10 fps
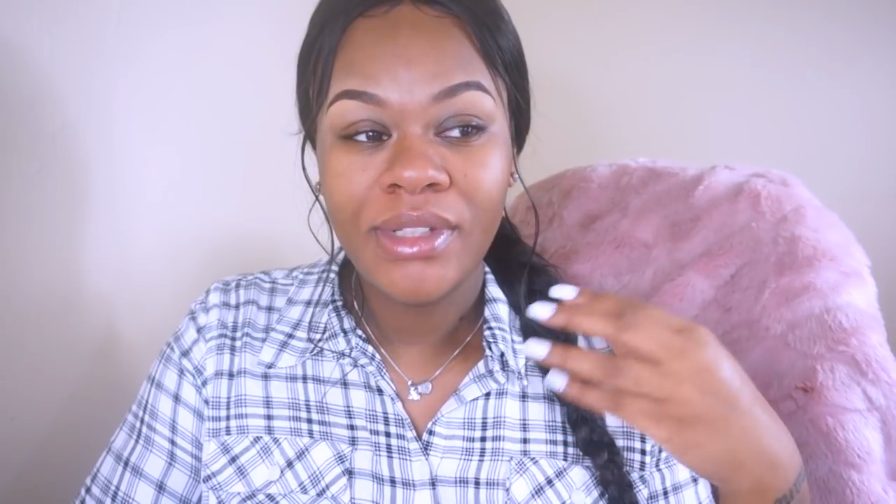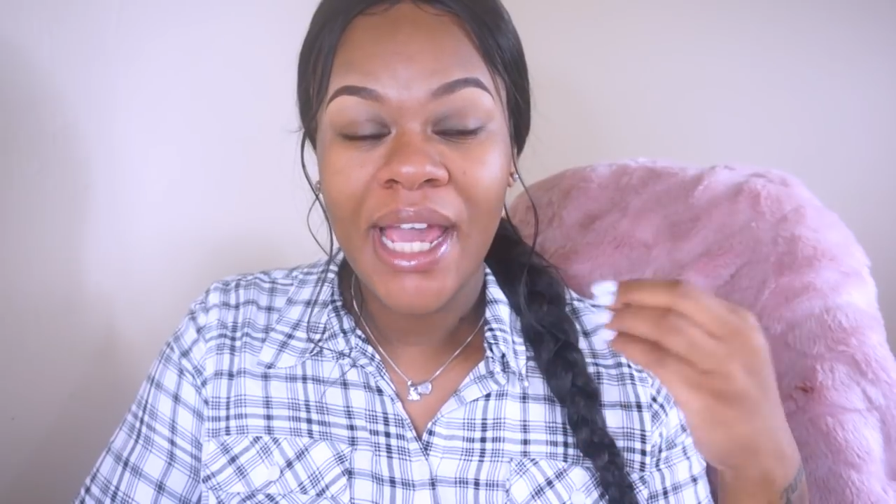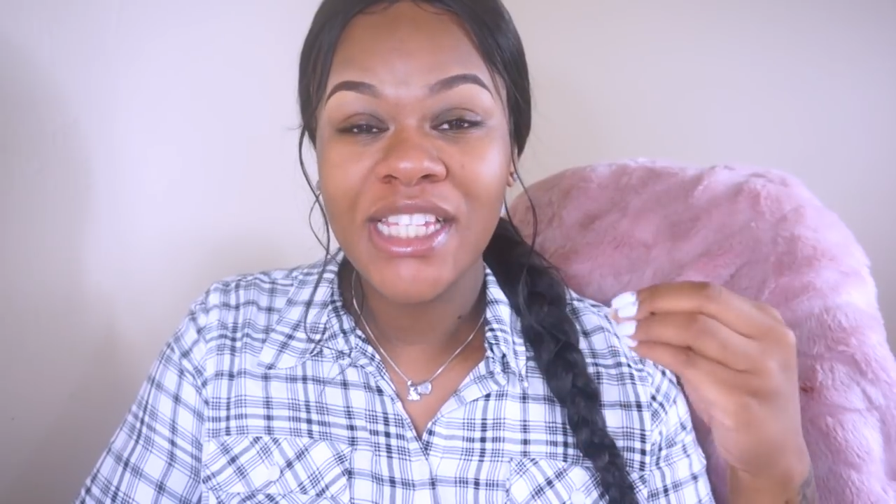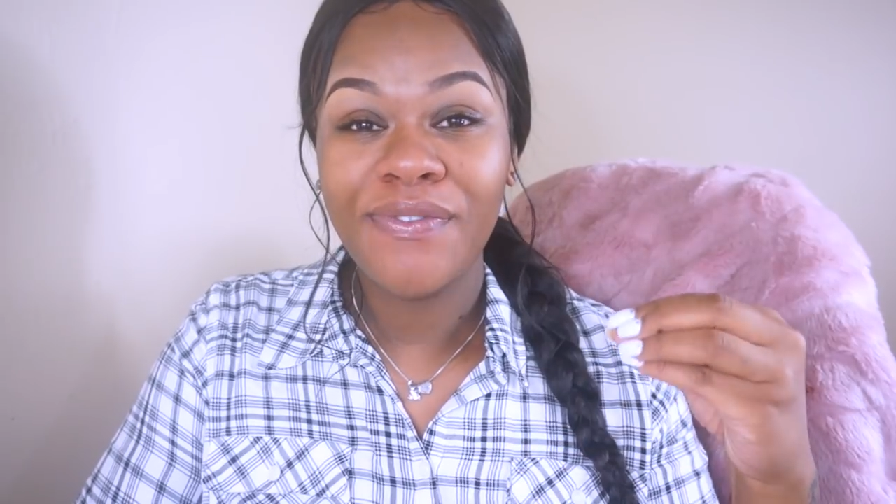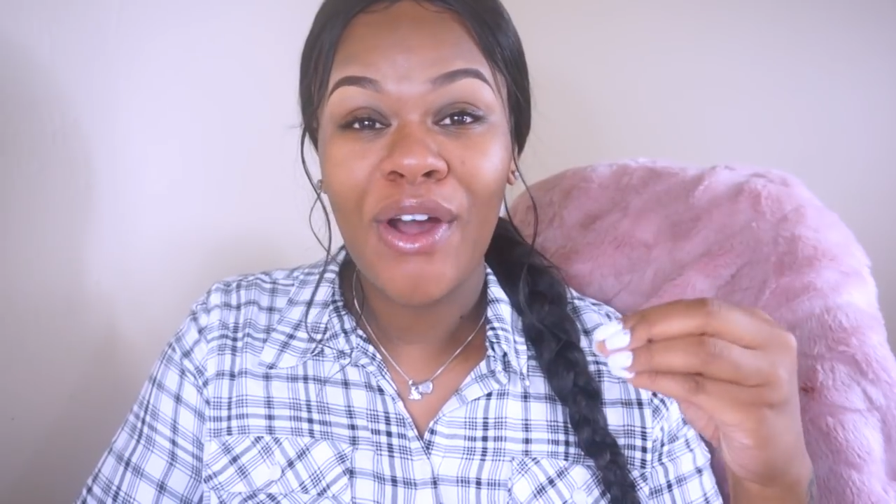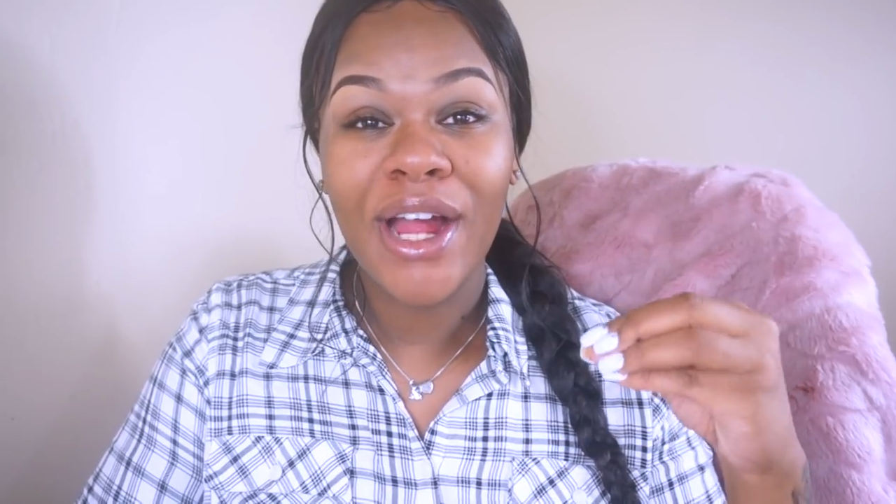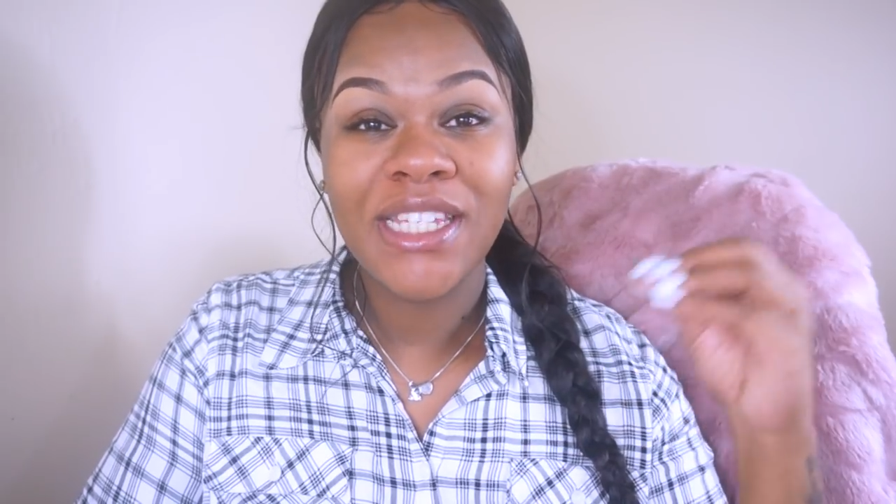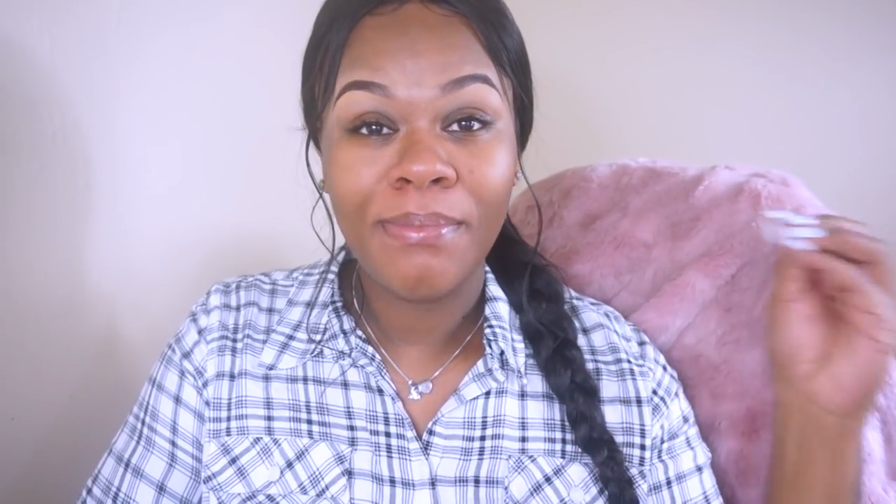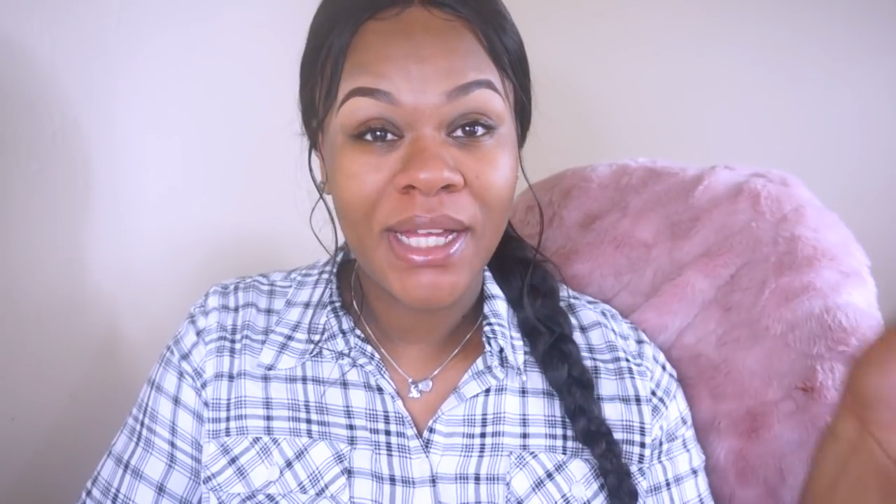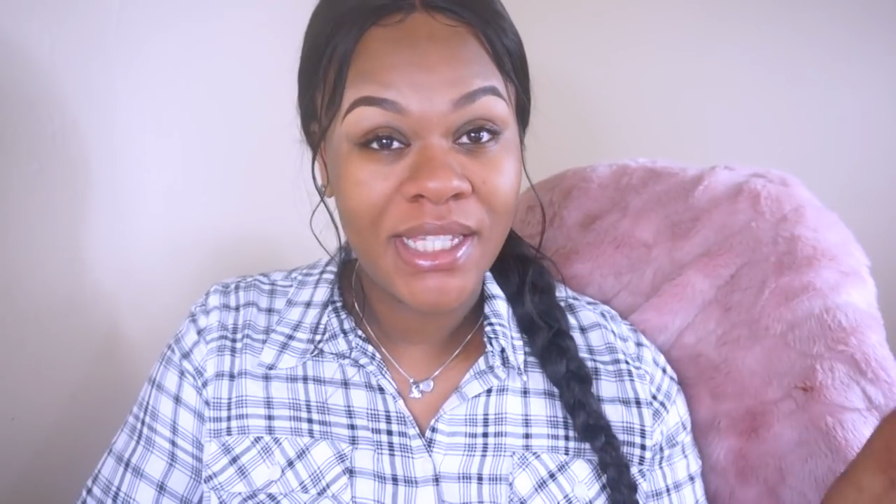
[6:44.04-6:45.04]
as far
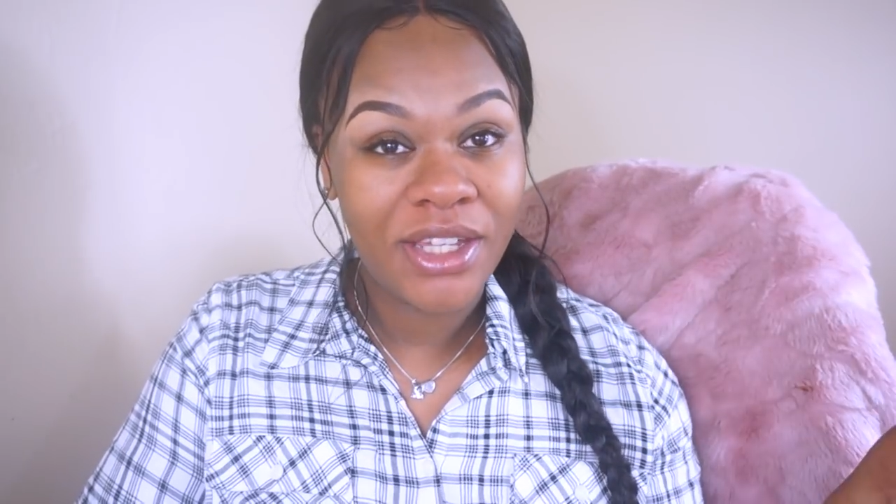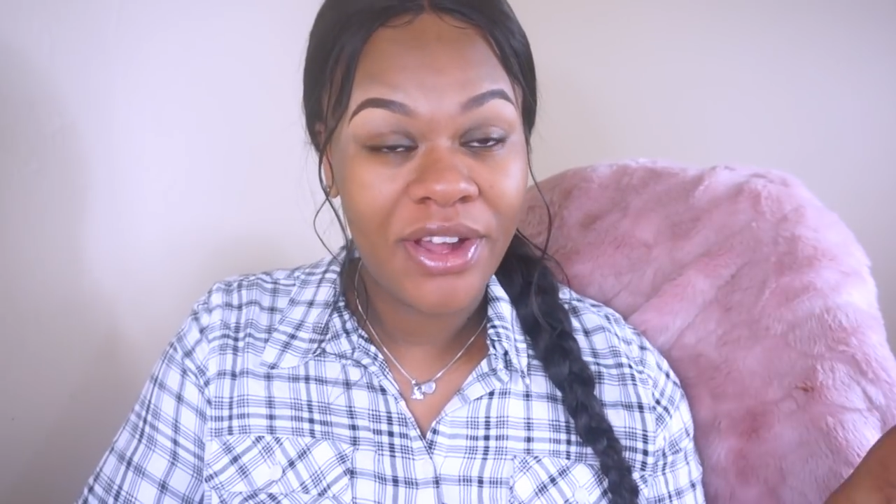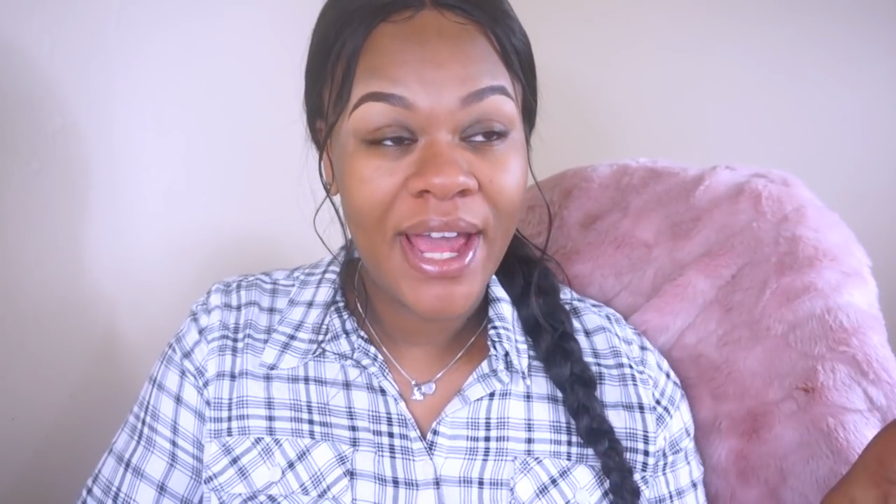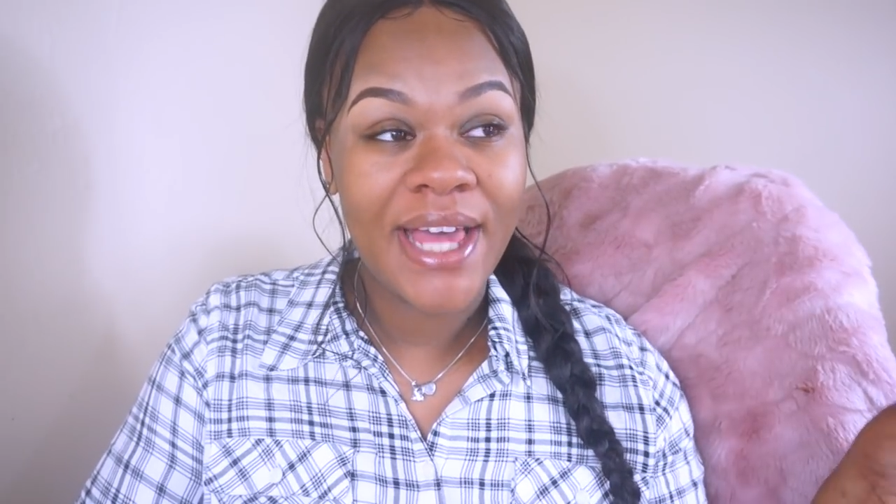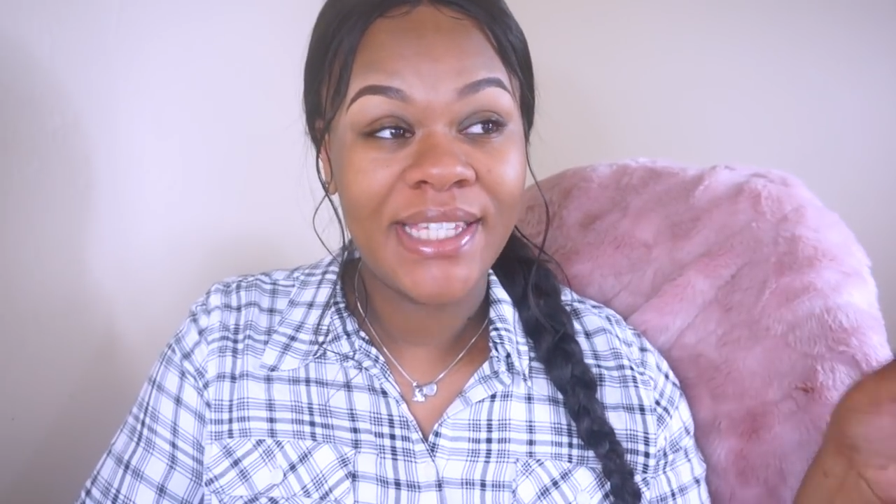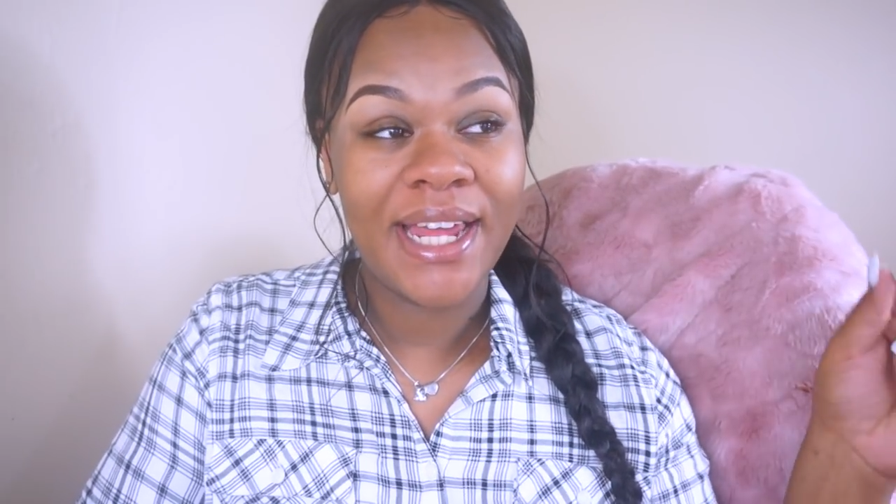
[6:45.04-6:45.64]
as busting your ass